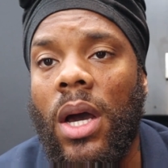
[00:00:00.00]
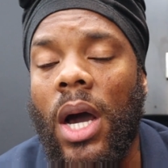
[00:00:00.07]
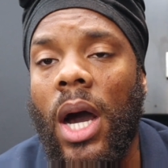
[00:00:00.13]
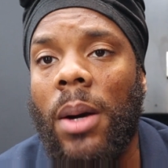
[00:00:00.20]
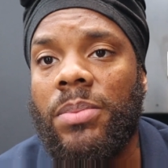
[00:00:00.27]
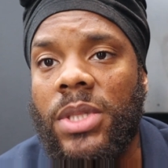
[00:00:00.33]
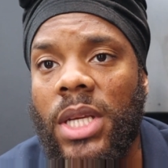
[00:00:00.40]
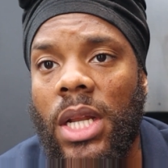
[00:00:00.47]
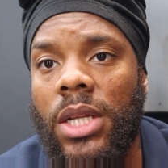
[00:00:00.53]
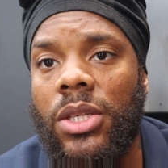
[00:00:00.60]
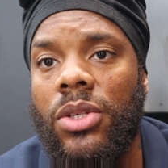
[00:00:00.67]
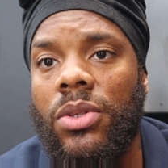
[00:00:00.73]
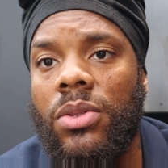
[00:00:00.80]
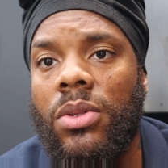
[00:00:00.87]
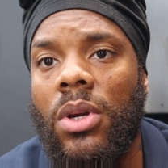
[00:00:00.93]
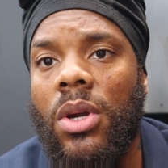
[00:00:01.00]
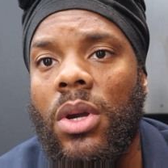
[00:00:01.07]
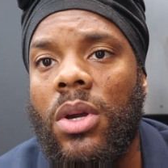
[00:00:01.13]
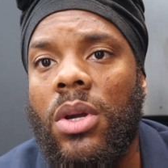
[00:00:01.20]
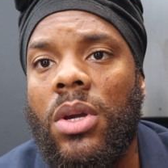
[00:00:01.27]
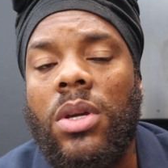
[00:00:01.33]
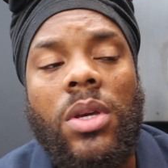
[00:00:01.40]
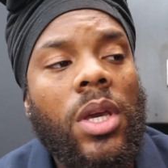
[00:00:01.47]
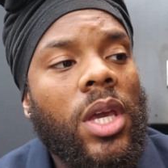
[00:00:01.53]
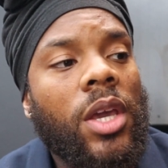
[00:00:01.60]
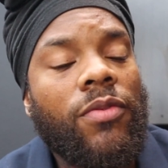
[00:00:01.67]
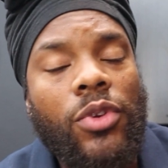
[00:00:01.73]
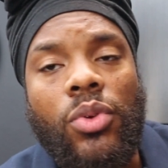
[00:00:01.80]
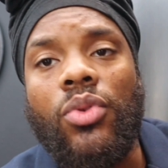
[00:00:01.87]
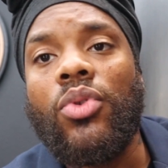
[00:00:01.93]
I'm telling you,
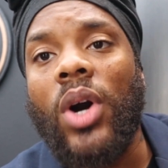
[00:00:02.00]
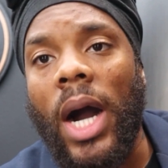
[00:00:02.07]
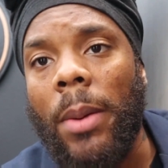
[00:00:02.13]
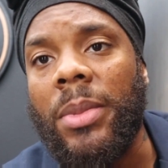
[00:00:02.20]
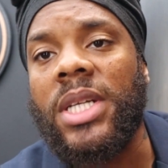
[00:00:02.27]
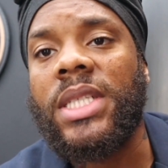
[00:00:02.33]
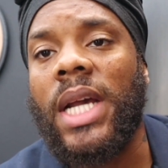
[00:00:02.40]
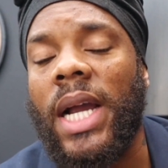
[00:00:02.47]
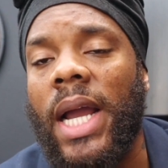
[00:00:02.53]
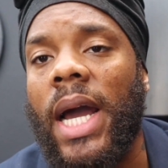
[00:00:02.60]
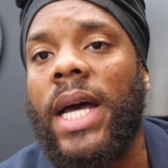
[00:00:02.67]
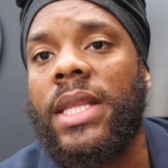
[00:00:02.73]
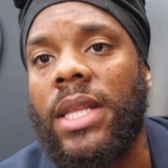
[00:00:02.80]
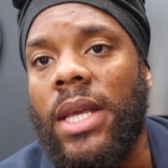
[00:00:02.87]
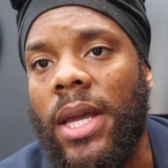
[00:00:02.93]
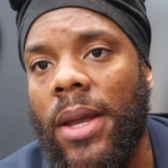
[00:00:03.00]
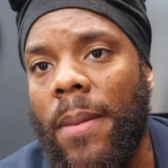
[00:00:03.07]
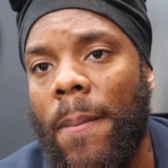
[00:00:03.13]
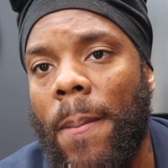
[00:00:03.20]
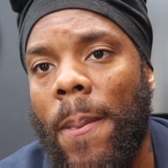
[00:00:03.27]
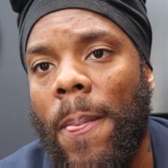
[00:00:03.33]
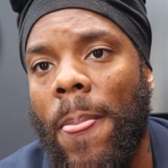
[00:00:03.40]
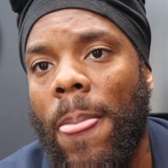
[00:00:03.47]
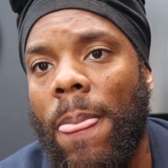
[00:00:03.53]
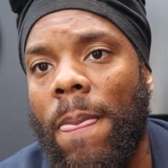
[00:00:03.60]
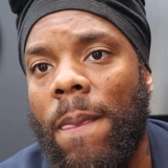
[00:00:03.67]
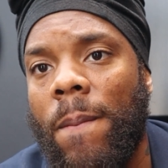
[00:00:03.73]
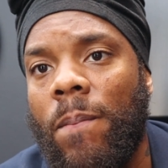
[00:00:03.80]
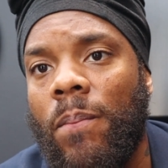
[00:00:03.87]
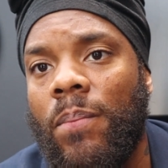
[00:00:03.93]
if you knew how much I got that,
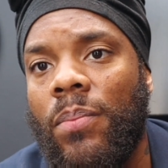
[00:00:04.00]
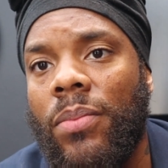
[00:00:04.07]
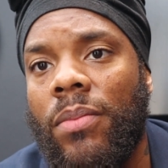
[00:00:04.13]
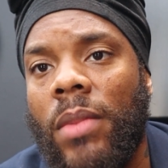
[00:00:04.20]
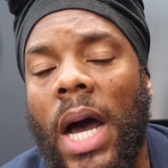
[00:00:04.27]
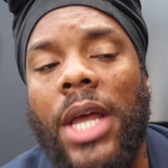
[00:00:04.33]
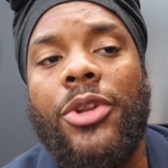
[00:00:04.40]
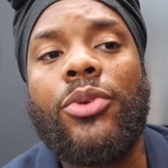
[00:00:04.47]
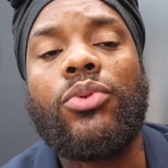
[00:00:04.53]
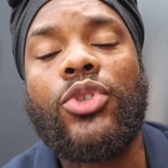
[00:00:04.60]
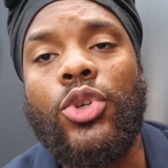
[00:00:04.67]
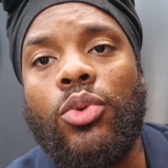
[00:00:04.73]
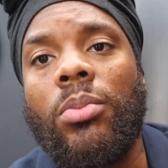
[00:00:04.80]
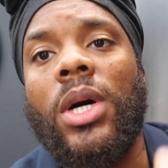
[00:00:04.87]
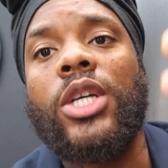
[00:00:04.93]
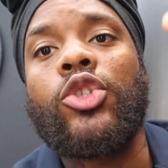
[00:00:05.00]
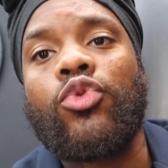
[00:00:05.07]
I do too much